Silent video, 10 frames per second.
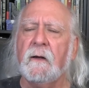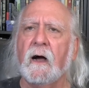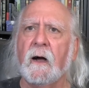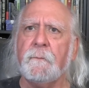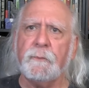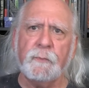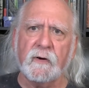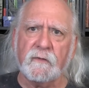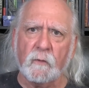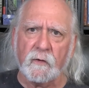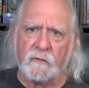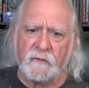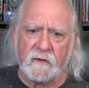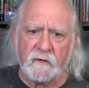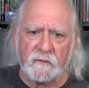Um, but of course,
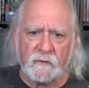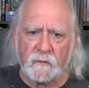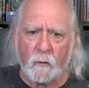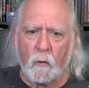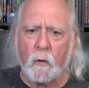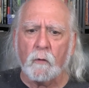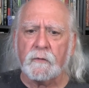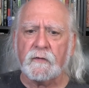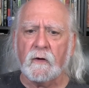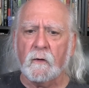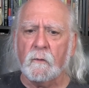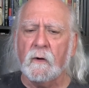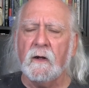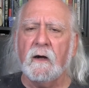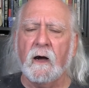Venus is also
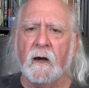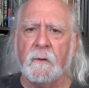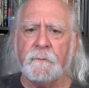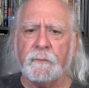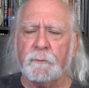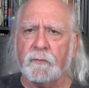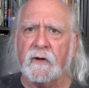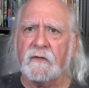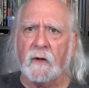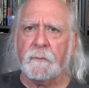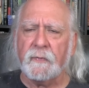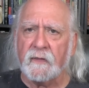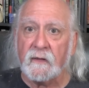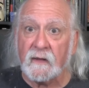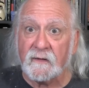um, brings up
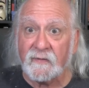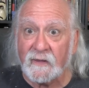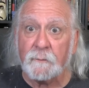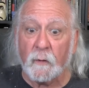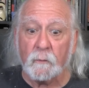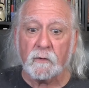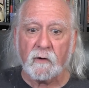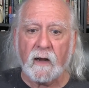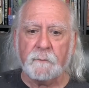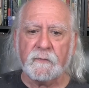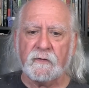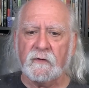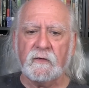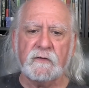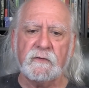the, the polar
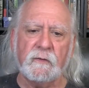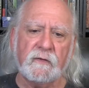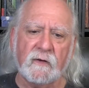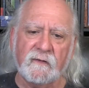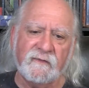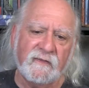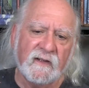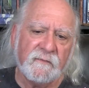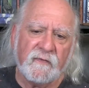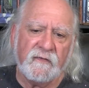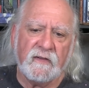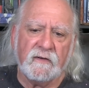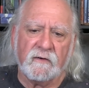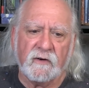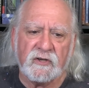opposites issues issues of
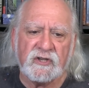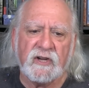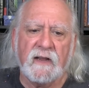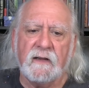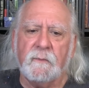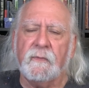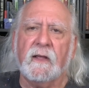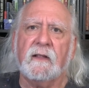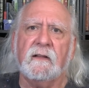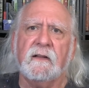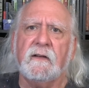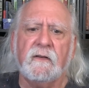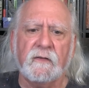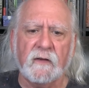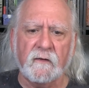fear and shame that can lead
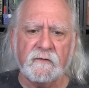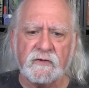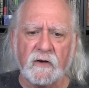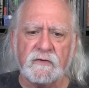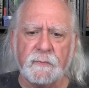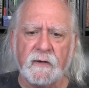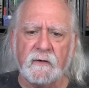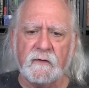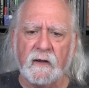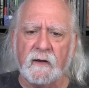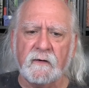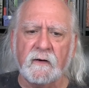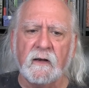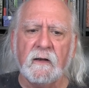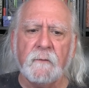to self judgment and
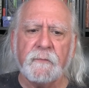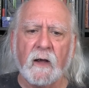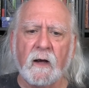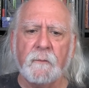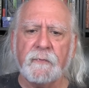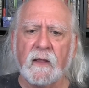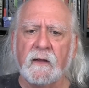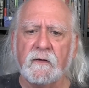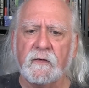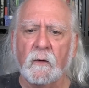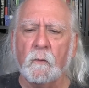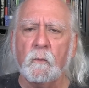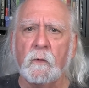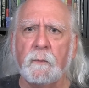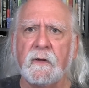um, and so
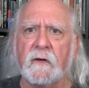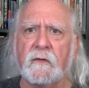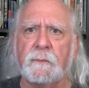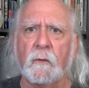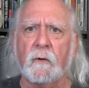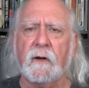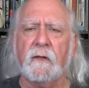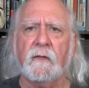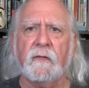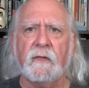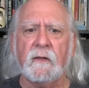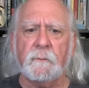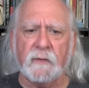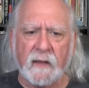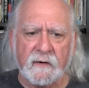we'll be exploring the
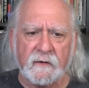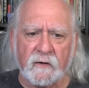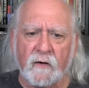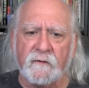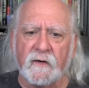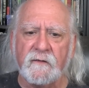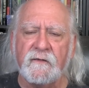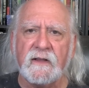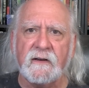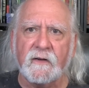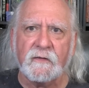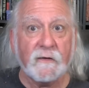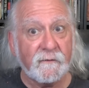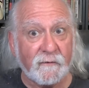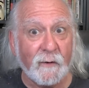planet of Venus
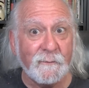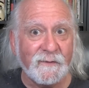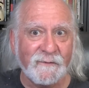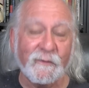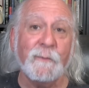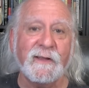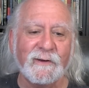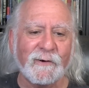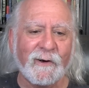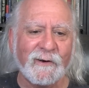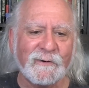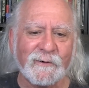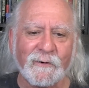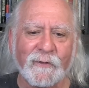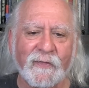from from here on
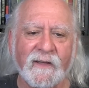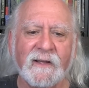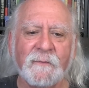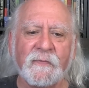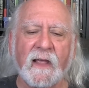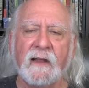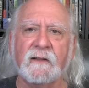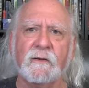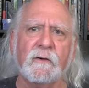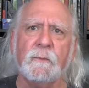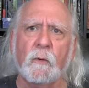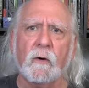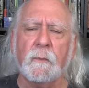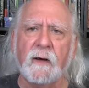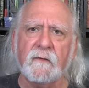Earth, and learn
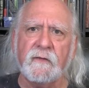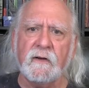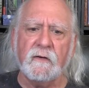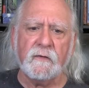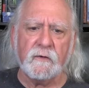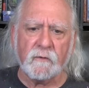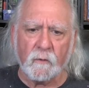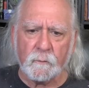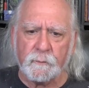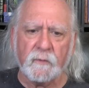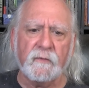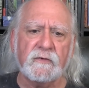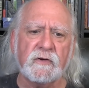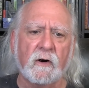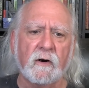more about Venus in your own birth
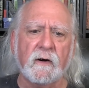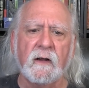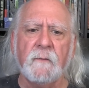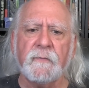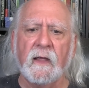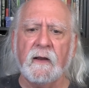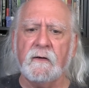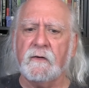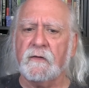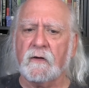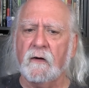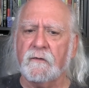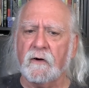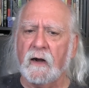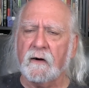chart, and
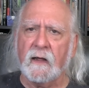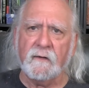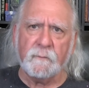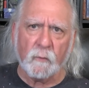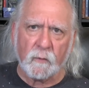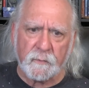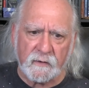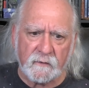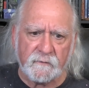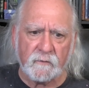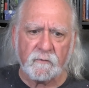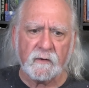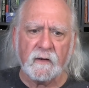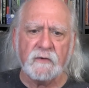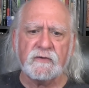discover how to have more meaningful
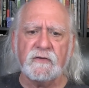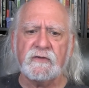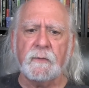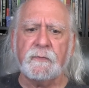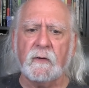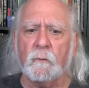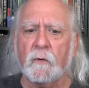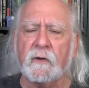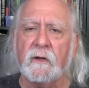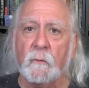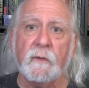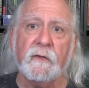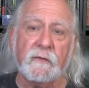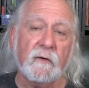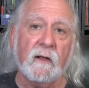relationships, and working with
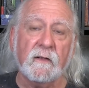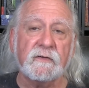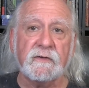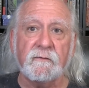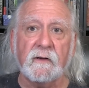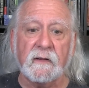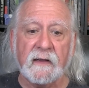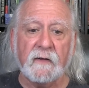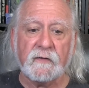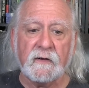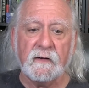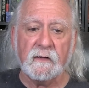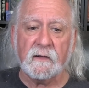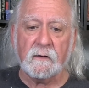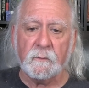astrology really as a
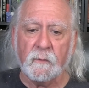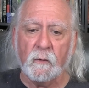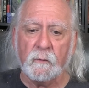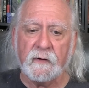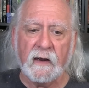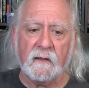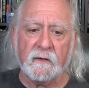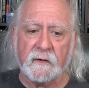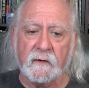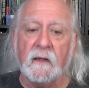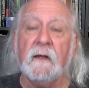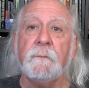healing modality.